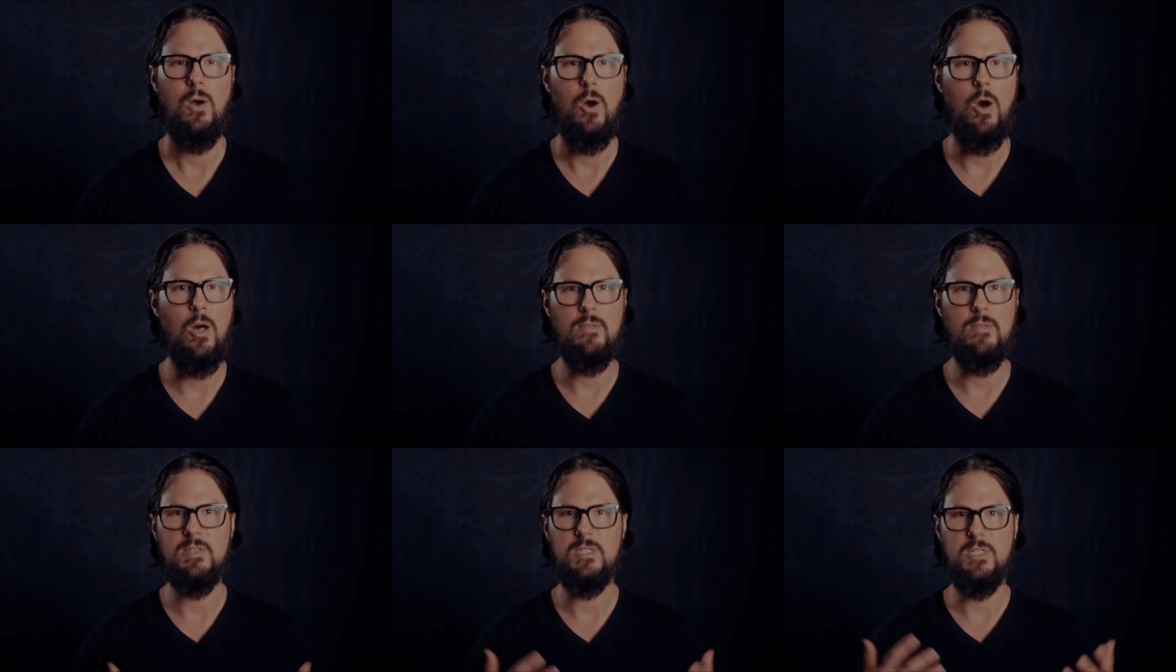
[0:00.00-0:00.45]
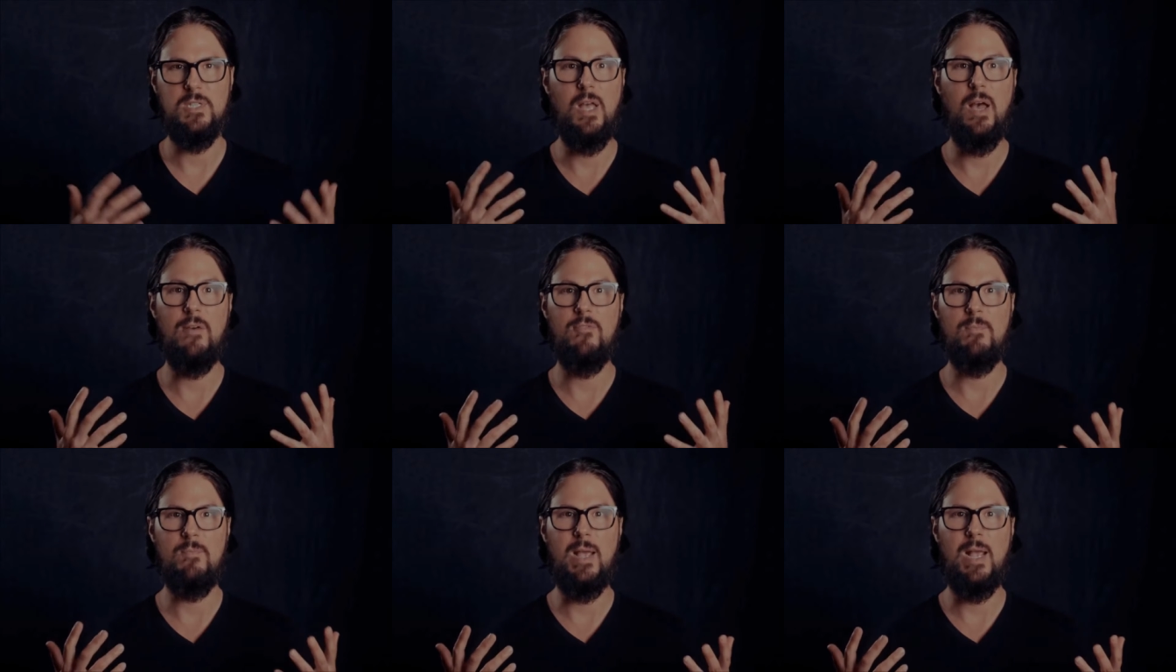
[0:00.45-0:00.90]
all this to
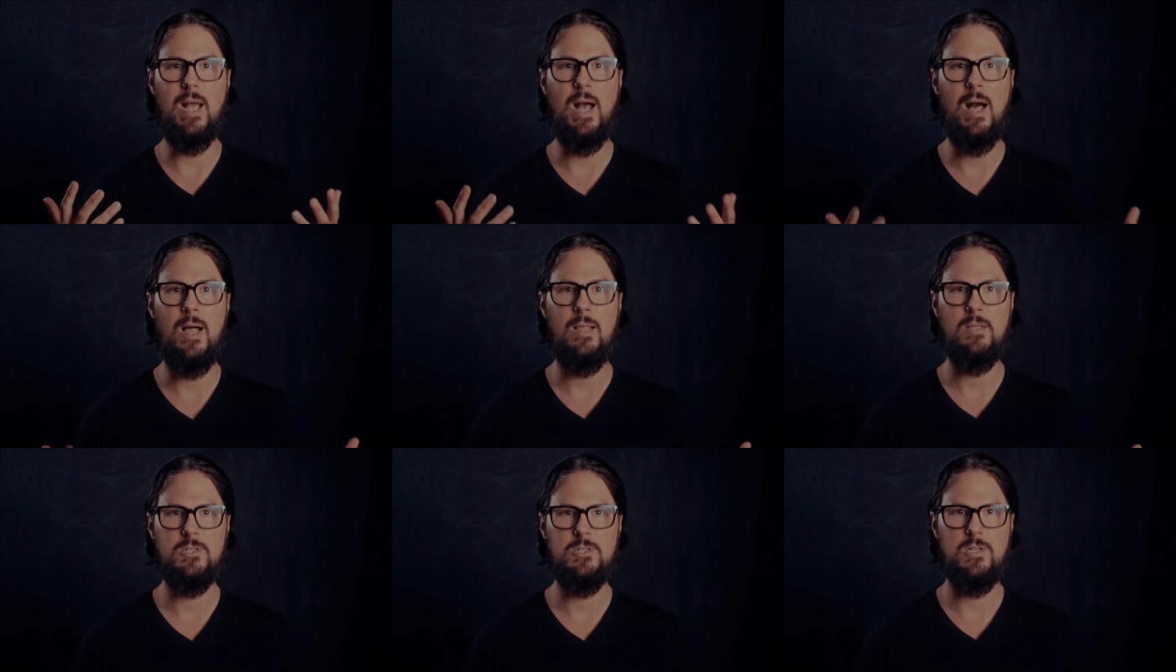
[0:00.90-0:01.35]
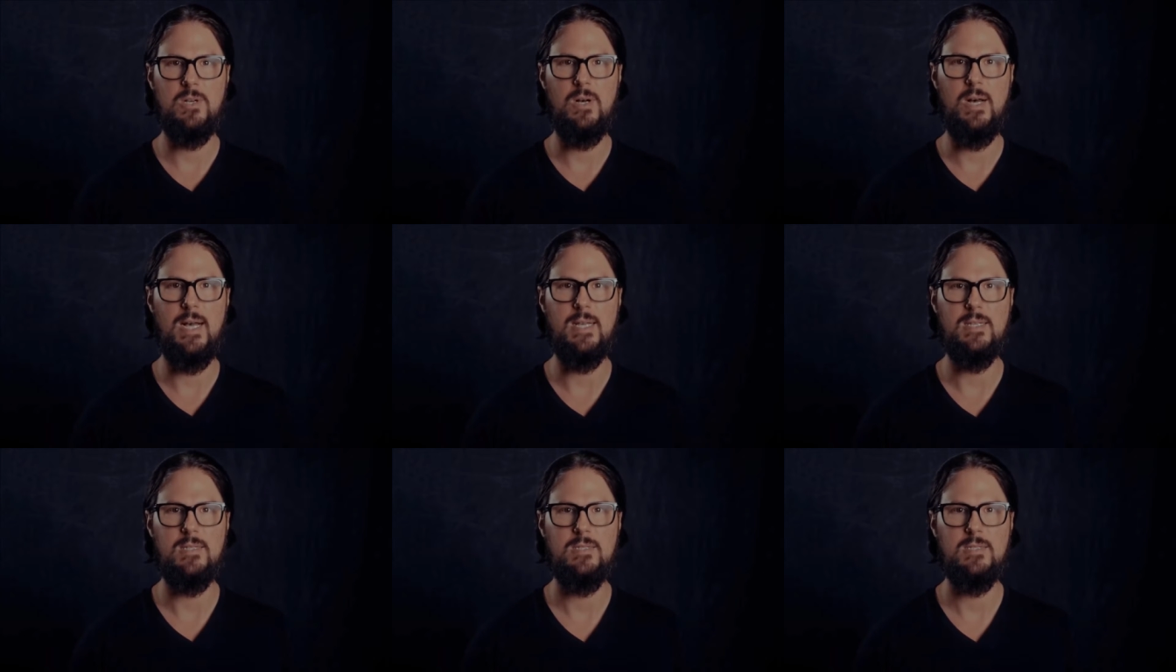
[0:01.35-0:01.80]
cover my college
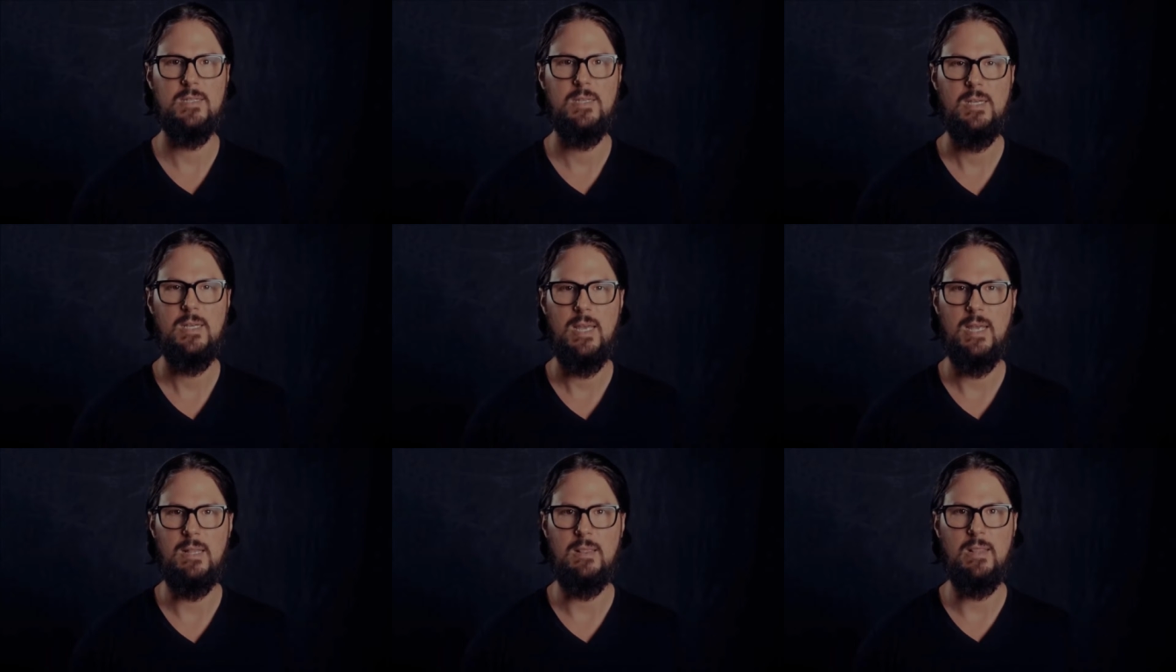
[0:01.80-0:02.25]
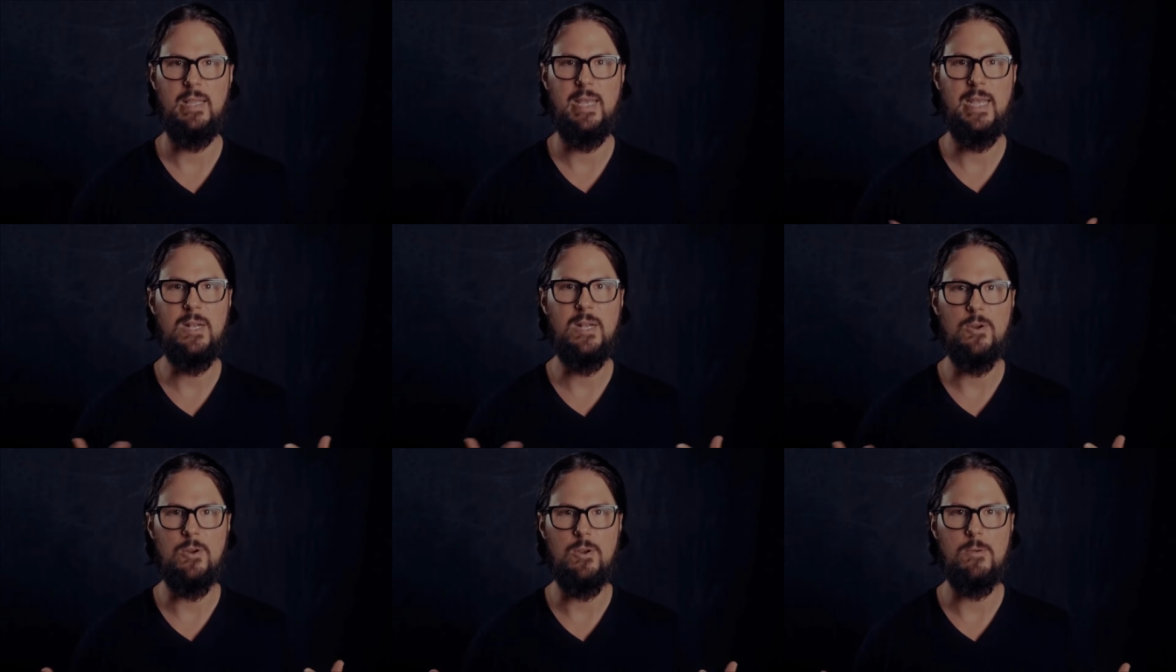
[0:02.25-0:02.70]
costs. And
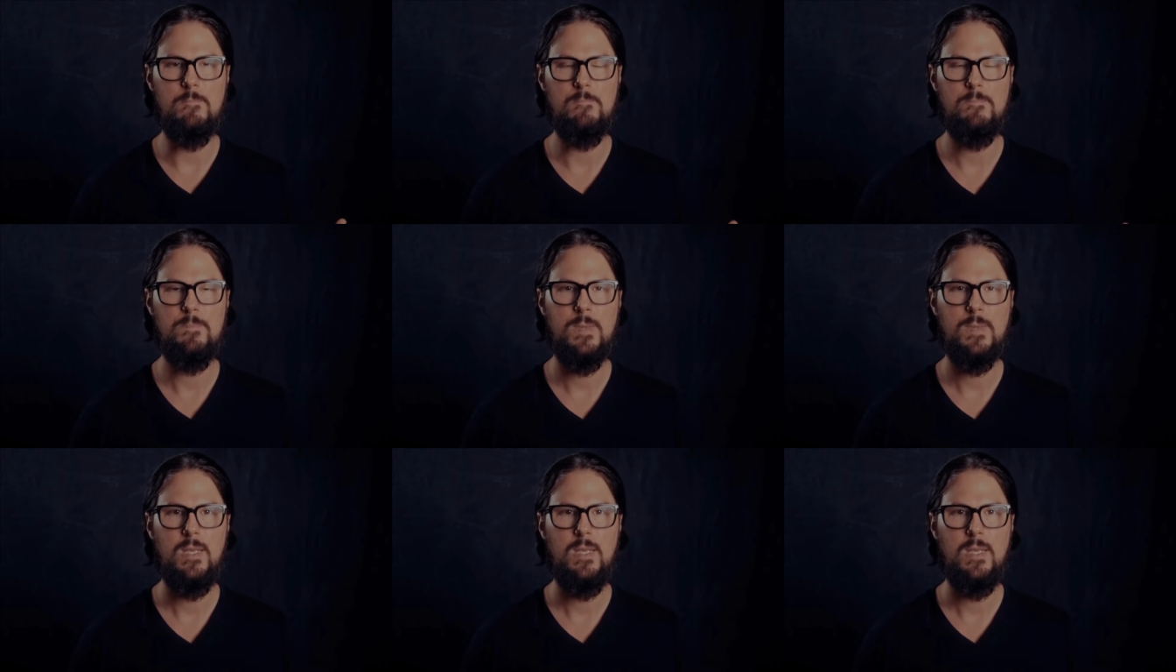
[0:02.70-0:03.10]
later,